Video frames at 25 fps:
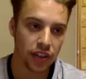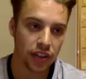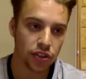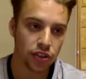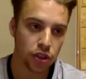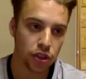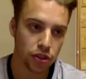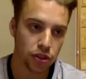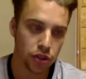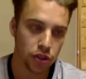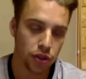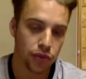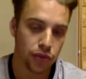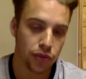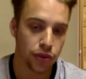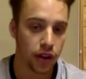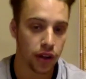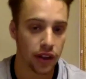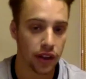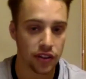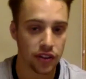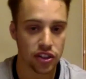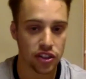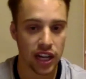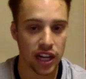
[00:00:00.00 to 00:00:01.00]
they do do for
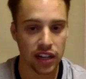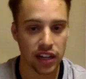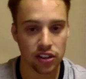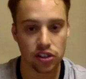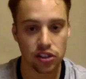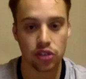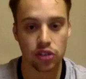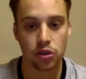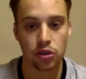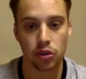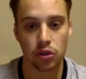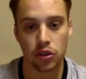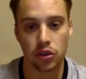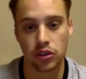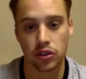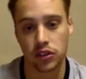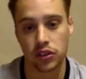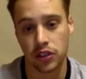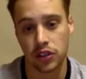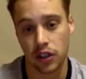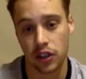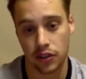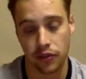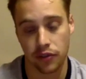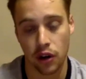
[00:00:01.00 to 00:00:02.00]
that the Challenger Tour and
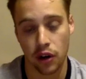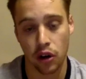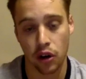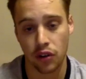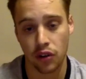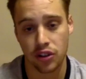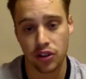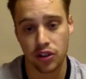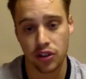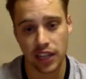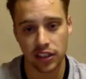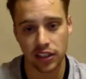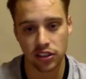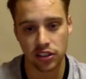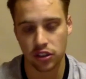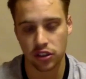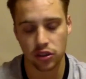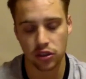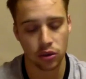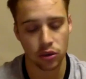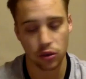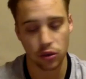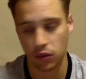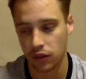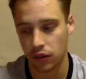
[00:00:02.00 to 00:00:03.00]
stuff. a mm. lot of the Challenger
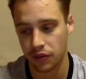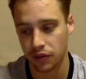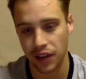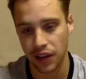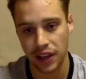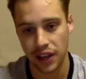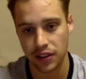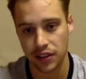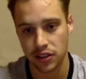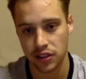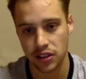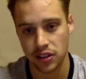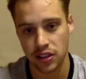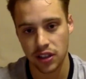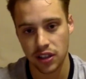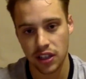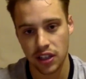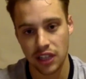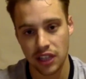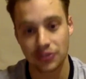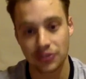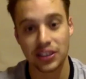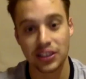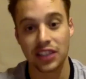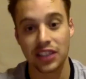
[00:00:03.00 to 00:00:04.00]
Tour events.
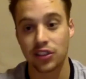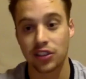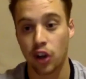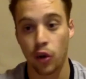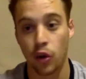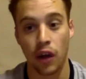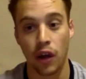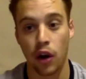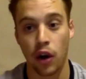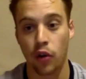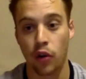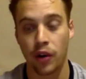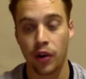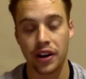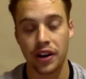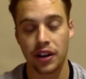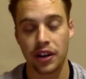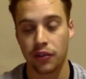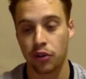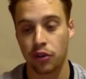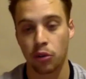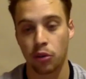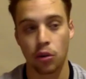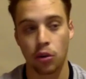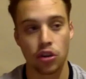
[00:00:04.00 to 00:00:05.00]
If you didn't know that already,
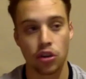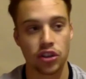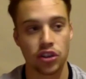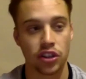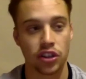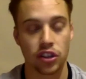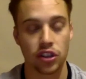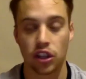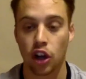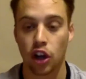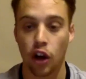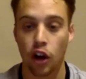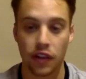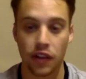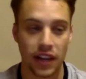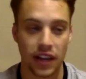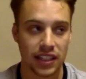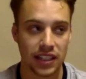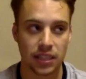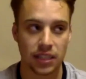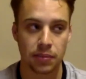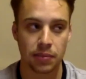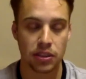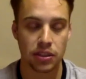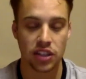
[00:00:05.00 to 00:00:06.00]
if you're watching, you can go on the
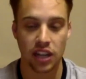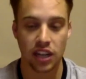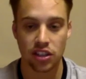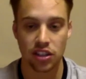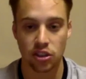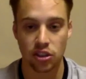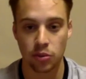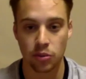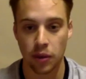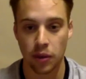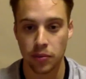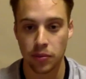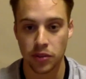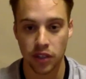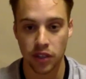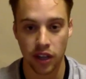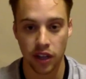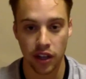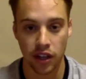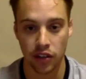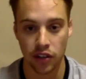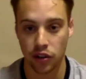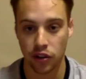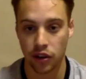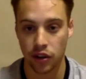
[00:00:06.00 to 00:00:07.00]
ATP Challenger
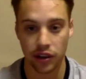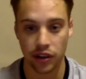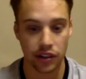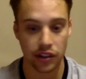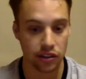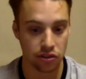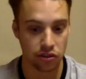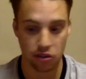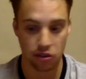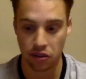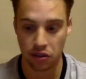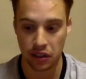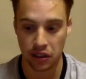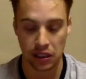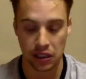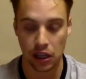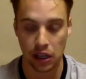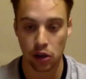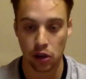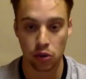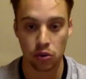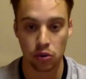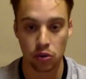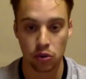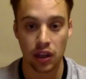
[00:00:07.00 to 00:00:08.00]
website and you can literally
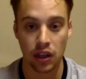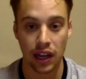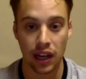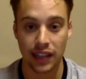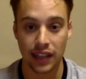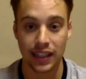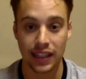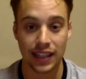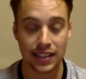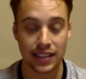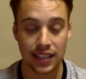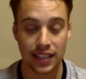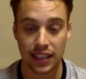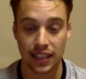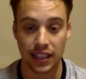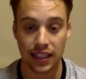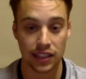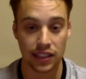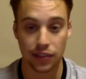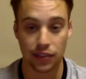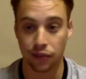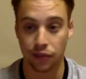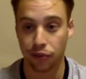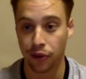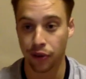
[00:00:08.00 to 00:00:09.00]
go and get
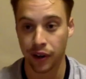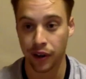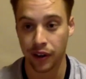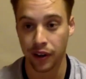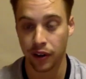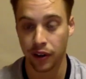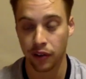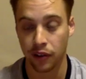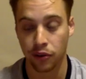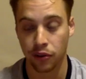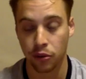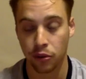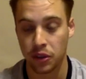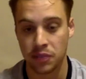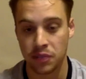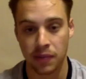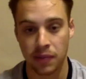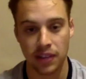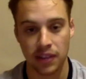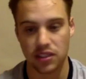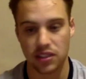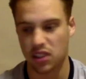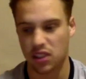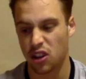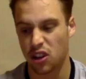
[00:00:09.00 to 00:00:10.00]
tickets for free for all these
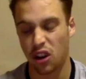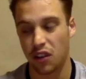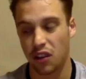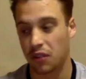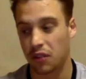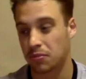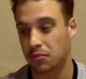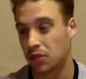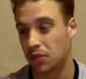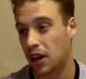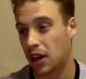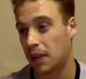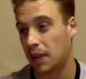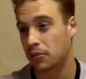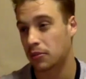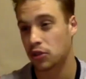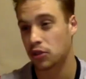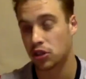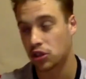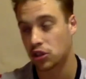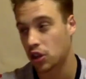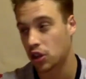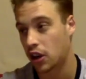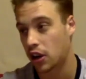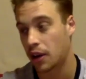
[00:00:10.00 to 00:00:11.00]
places. A lot of them time you
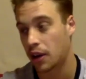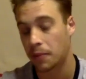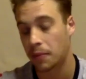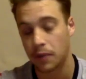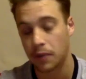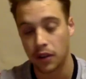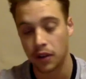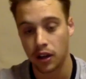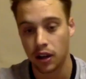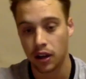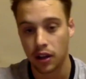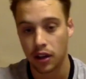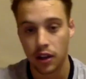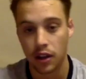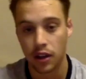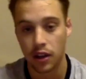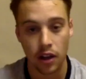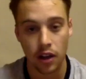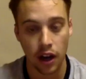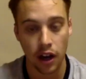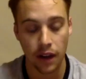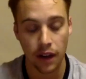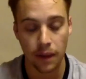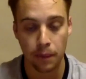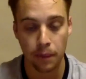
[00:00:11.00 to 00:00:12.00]
just turn up at the
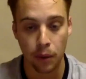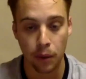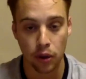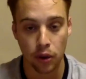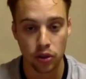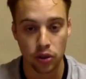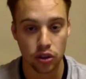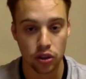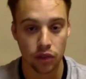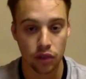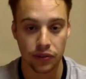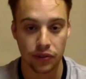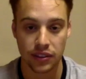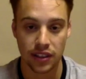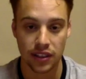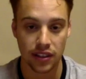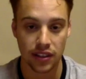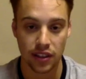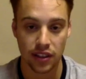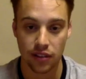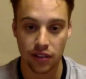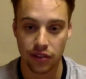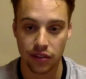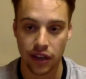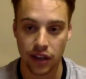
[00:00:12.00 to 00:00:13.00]
at the box office at
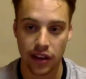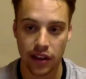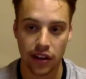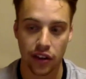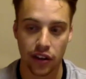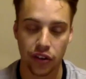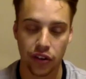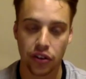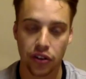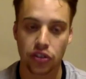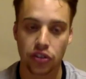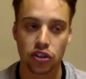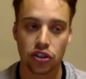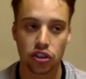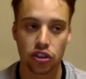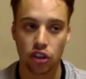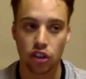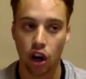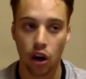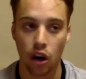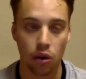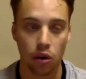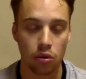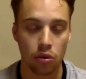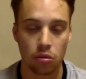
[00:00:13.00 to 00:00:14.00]
the event and you can just
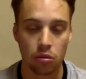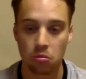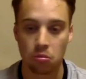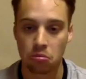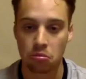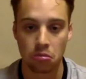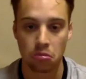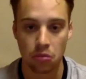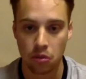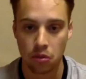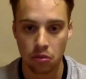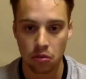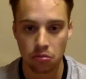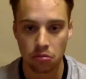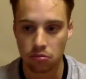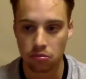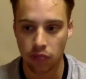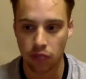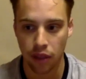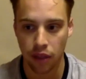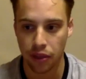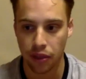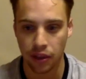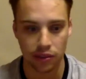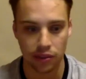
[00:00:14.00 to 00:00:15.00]
go.
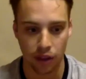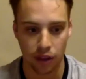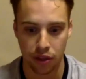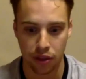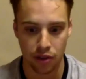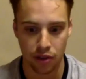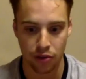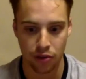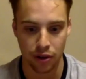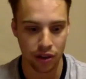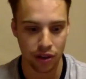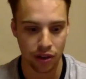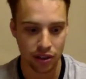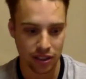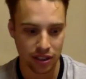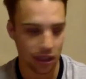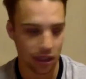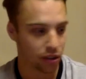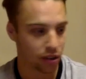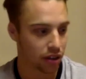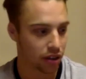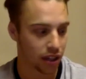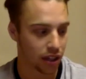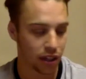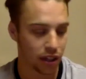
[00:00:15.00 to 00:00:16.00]
Nothing, nothing. You sit
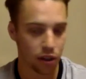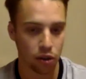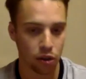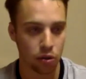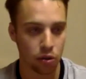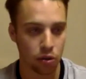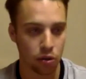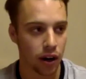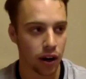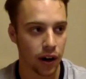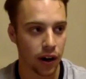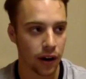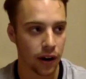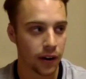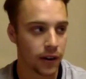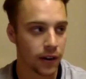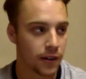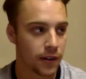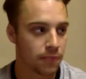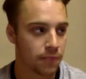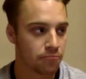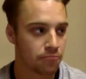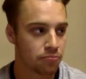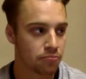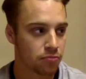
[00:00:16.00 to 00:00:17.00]
on a little. Uh,
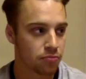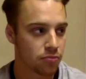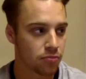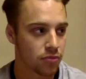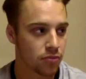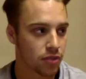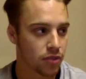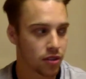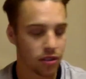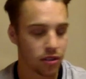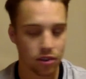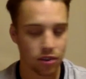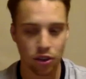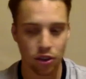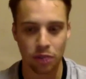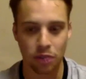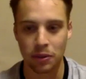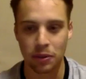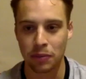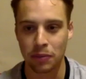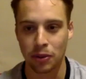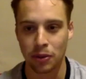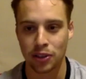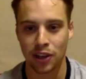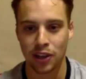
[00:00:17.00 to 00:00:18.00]
it's not going to
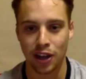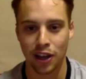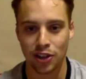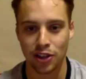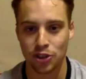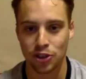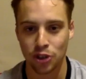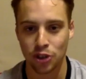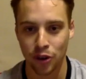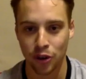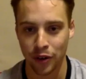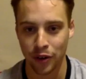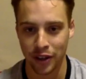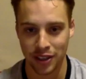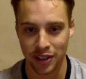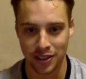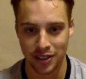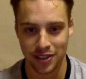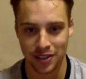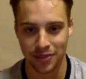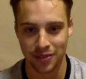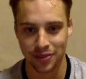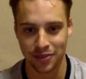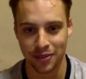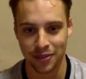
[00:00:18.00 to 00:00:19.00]
be the most
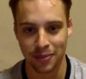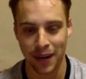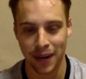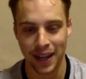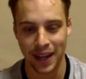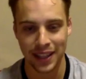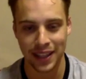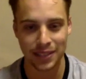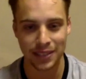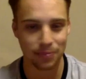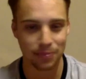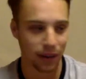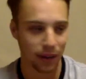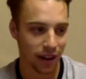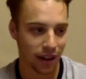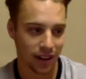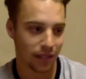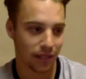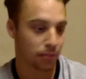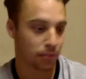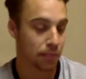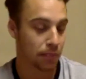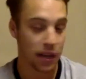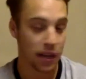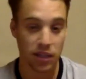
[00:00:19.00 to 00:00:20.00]
luxurious place, but like a
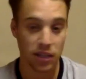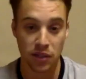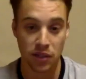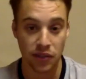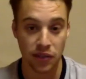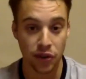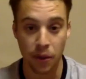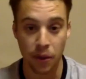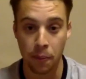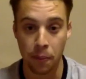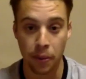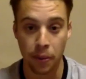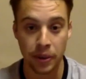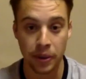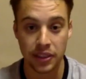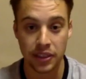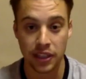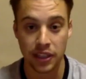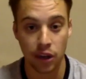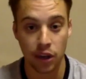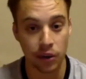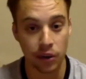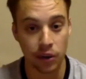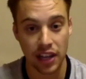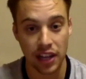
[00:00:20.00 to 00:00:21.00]
bench. It's a very pretty
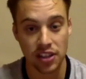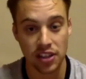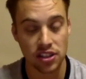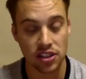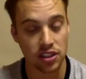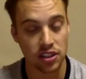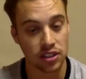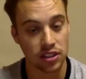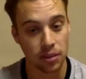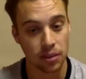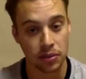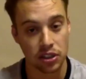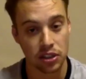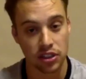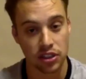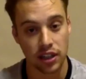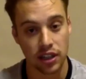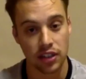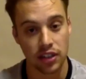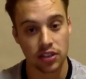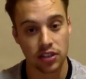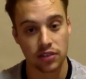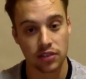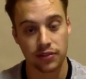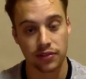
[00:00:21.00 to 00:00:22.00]
location. Some of these
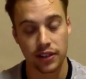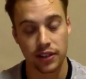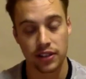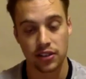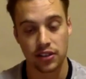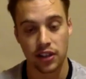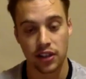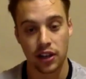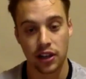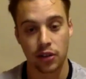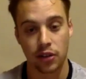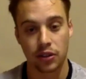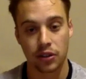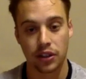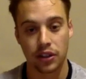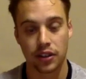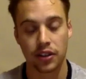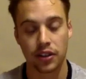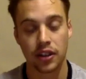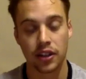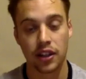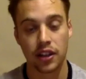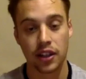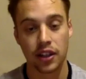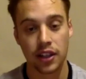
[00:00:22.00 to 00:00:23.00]
challenge events are held
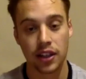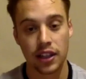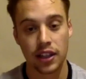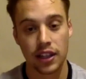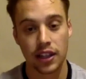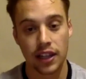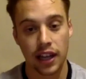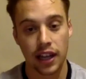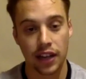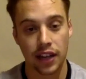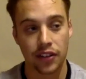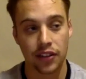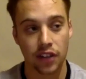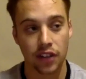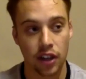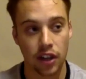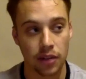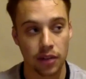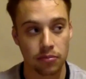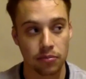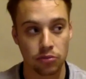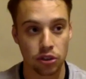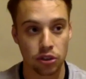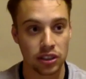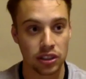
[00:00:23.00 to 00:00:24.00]
in, and
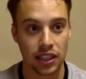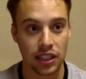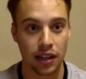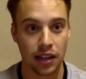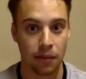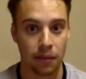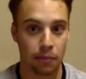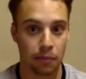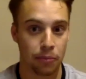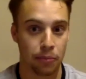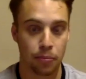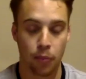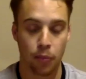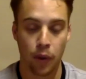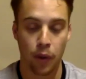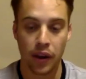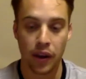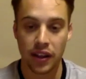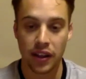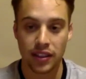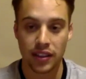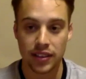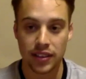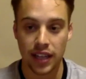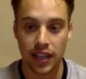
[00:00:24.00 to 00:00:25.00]
um, you see them
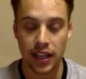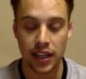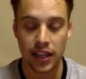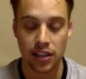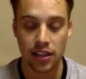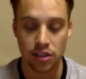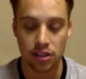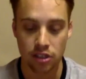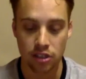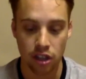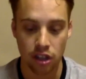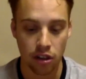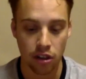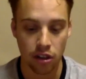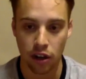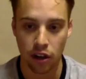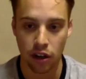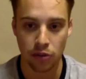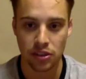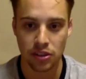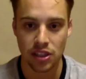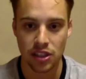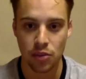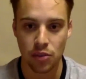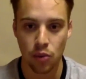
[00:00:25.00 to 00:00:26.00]
brilliant tennis. So I
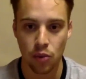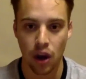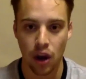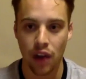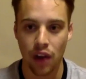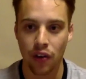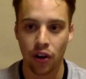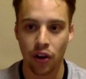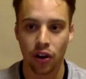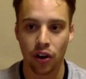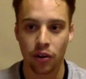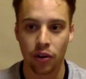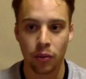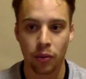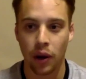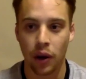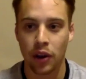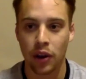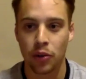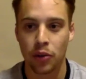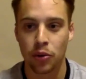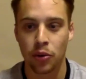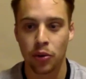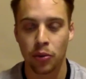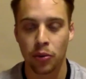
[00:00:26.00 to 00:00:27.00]
don't see why not. Why
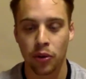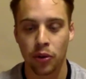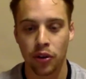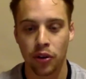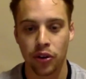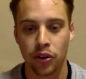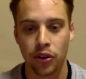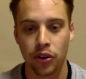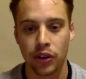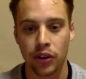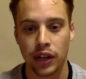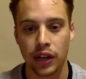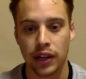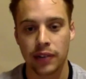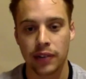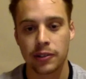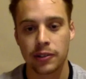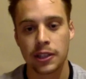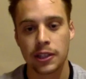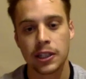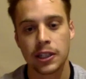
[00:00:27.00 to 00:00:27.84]
you wouldn't want to do that